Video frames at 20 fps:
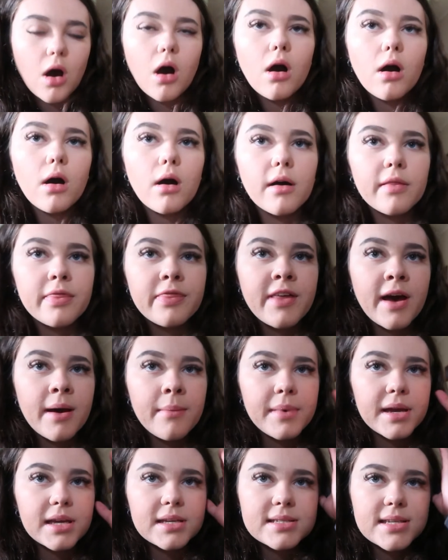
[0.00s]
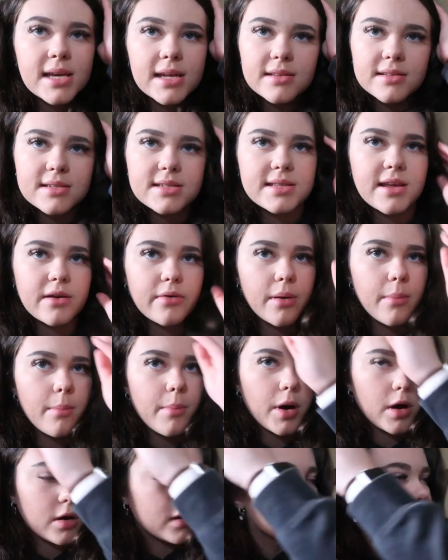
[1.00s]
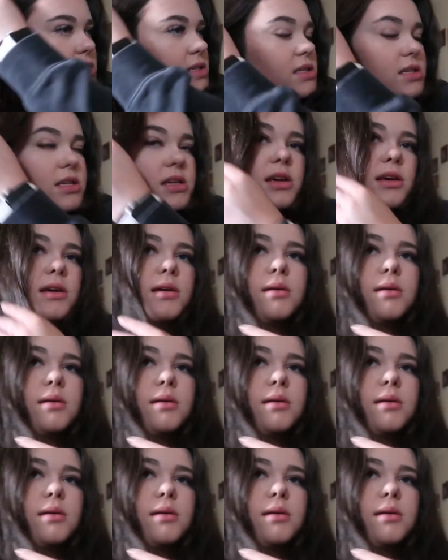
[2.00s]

oh, that makes sense. They're embossed.